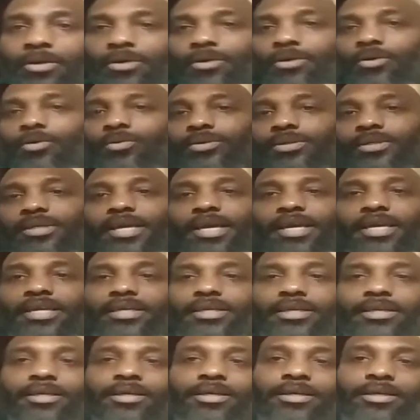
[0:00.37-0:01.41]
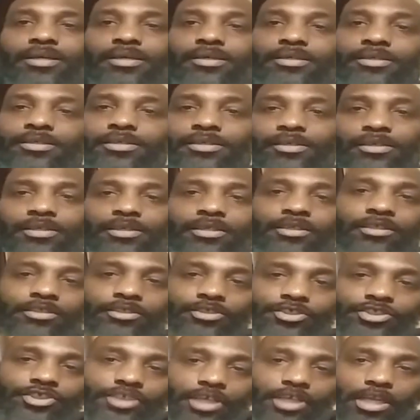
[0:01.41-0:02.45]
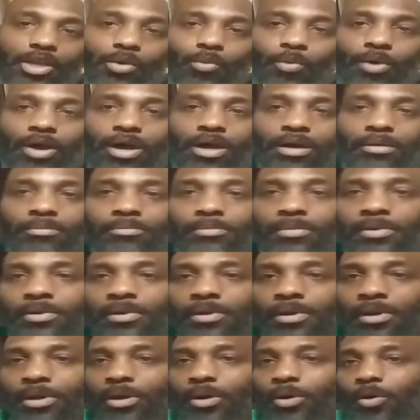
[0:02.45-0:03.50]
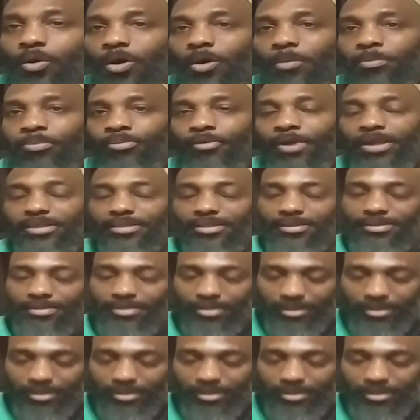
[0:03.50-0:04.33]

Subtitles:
Okay, Shalom. All praises to